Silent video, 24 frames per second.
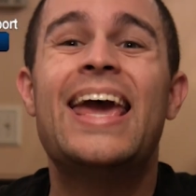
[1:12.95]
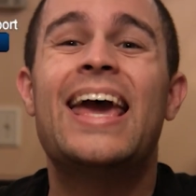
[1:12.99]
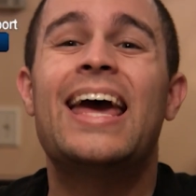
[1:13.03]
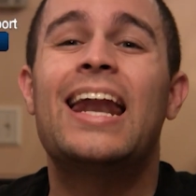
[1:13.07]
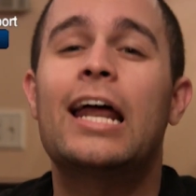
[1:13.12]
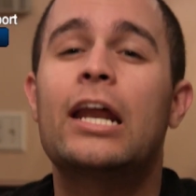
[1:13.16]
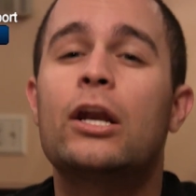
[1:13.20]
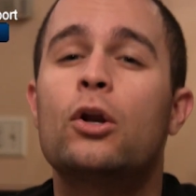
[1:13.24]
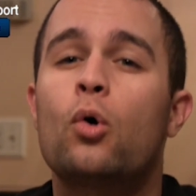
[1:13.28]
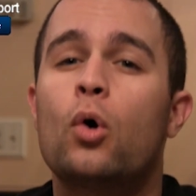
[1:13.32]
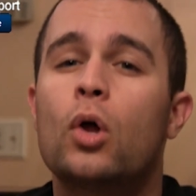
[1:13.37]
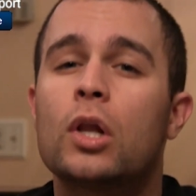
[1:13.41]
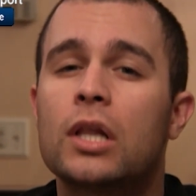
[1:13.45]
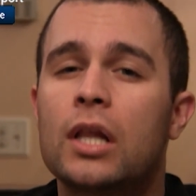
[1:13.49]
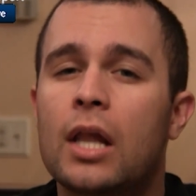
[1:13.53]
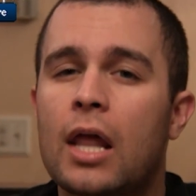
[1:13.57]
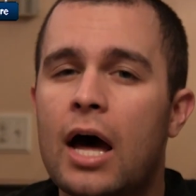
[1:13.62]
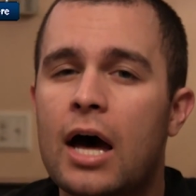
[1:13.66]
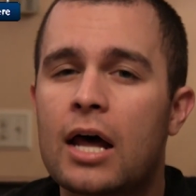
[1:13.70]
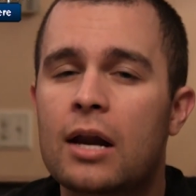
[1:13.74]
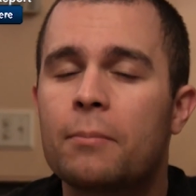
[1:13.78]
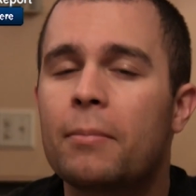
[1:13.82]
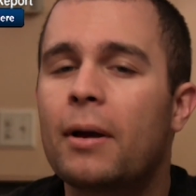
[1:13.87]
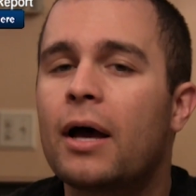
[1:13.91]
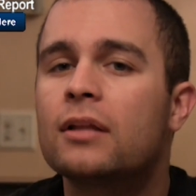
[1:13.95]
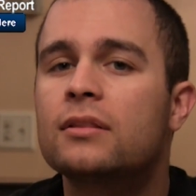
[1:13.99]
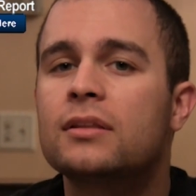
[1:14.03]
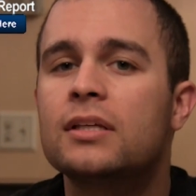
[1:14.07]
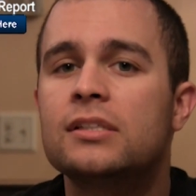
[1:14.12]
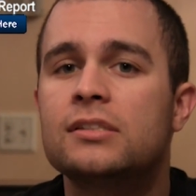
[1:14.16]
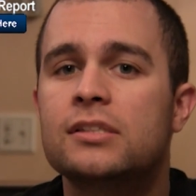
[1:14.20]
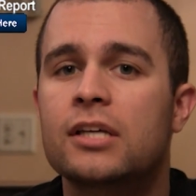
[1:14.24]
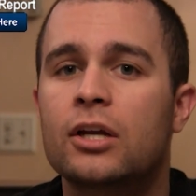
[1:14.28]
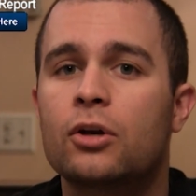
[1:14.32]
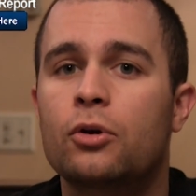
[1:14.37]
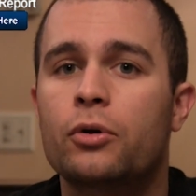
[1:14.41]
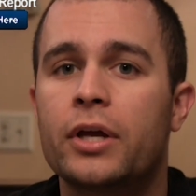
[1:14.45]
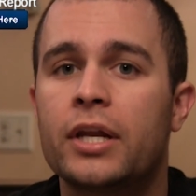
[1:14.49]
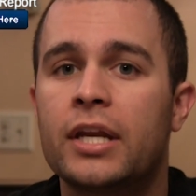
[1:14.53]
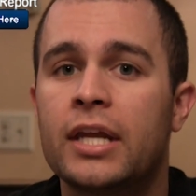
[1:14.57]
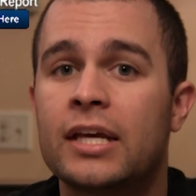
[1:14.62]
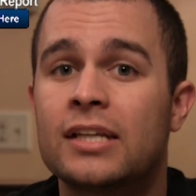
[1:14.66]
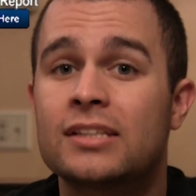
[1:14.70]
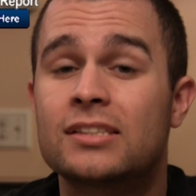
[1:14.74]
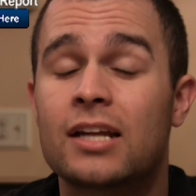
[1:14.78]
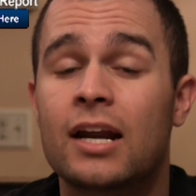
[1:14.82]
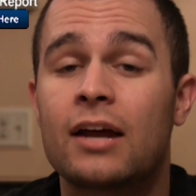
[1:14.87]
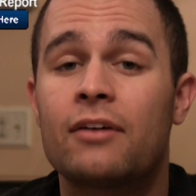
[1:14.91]
and I know a lot about these
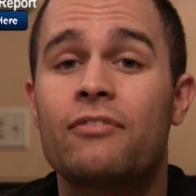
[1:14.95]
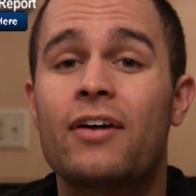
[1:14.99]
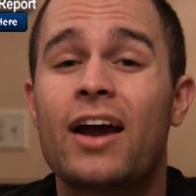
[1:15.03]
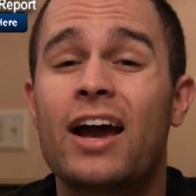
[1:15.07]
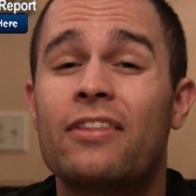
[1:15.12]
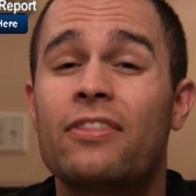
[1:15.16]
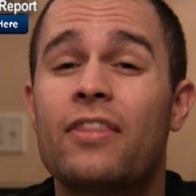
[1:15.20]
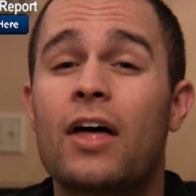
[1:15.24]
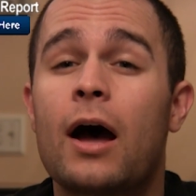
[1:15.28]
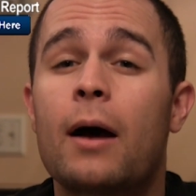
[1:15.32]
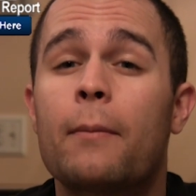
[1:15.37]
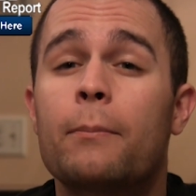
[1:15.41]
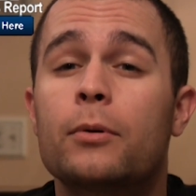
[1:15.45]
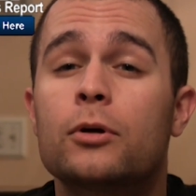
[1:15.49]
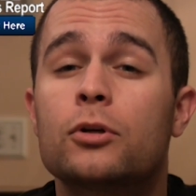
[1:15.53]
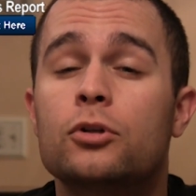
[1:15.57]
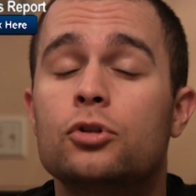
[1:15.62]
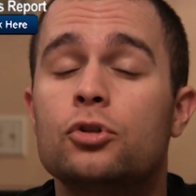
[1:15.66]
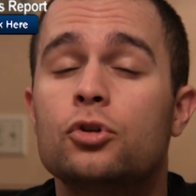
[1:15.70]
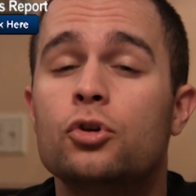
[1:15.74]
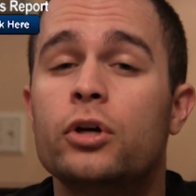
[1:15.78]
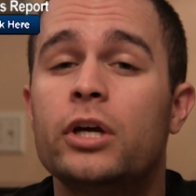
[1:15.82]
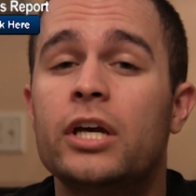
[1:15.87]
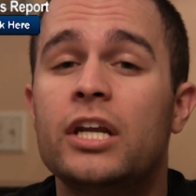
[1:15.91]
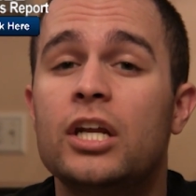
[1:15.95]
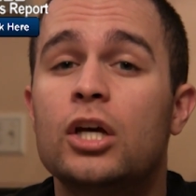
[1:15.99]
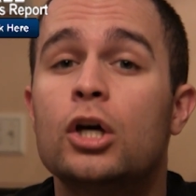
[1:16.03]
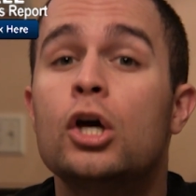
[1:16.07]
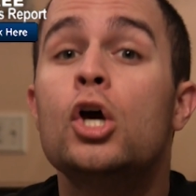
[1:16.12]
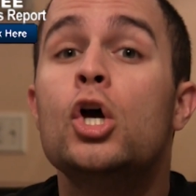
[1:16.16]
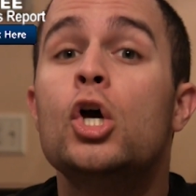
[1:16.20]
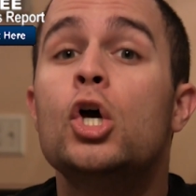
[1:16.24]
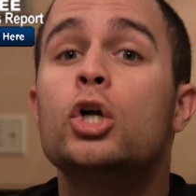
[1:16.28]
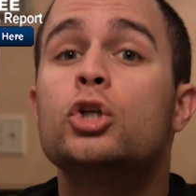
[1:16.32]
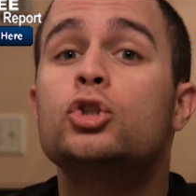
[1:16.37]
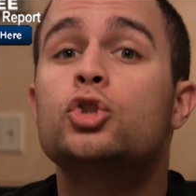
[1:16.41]
ingredients and I've had the opportunity to